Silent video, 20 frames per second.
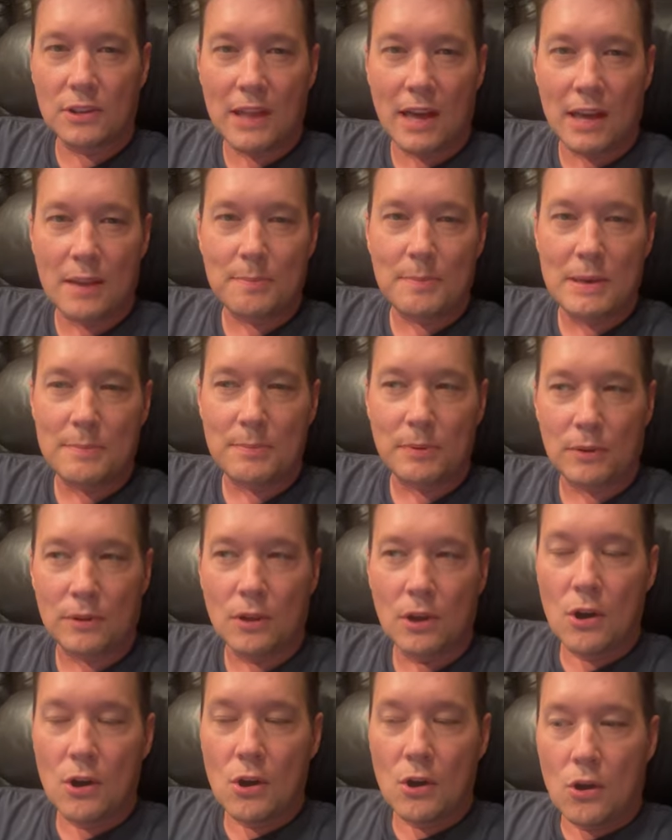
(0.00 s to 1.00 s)
a lot of
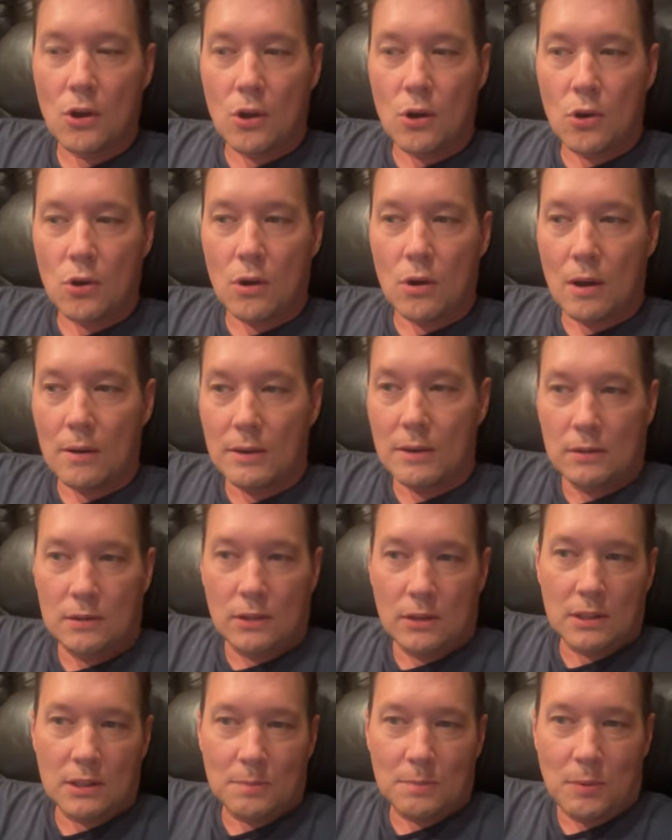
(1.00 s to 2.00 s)
people. I mean, you
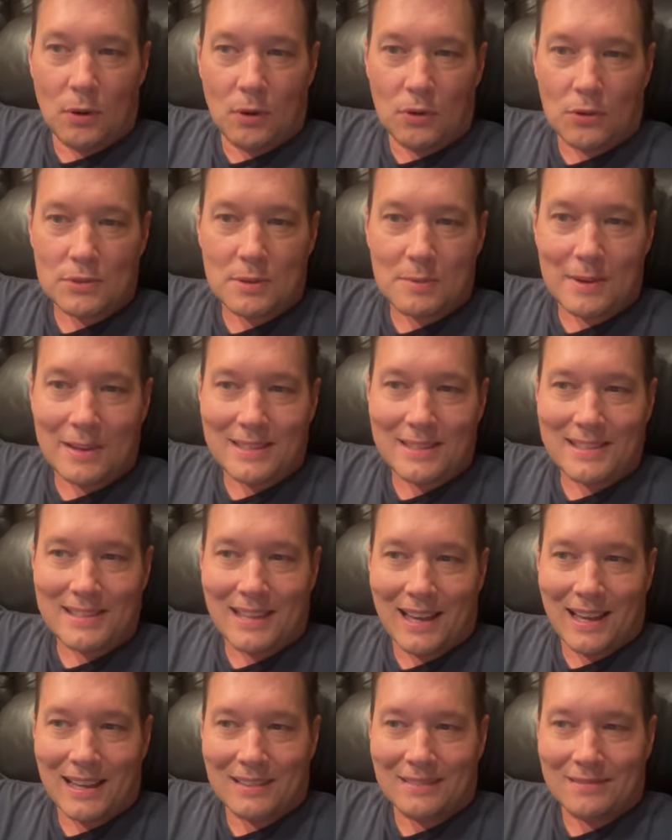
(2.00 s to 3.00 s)
look at the polls. I mean, it's
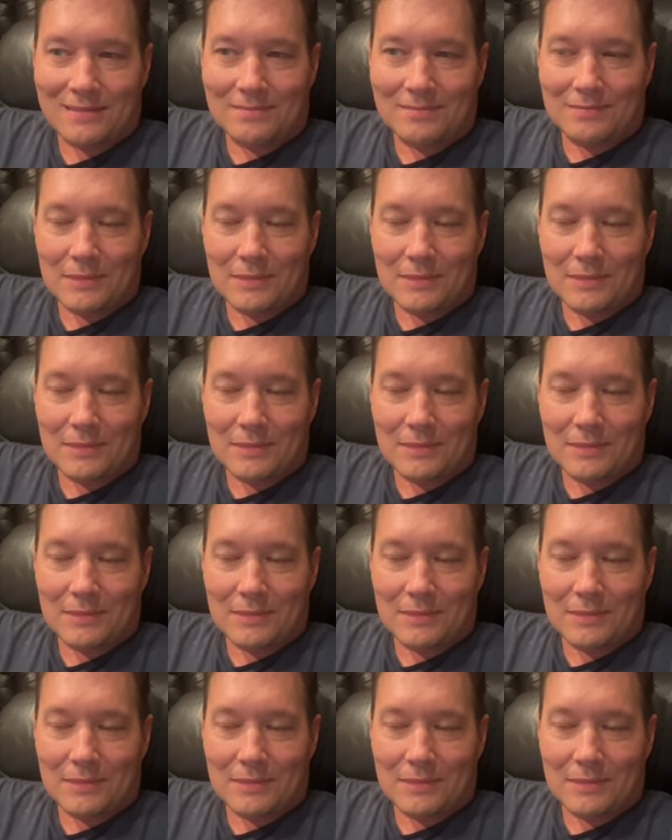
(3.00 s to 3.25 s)
not.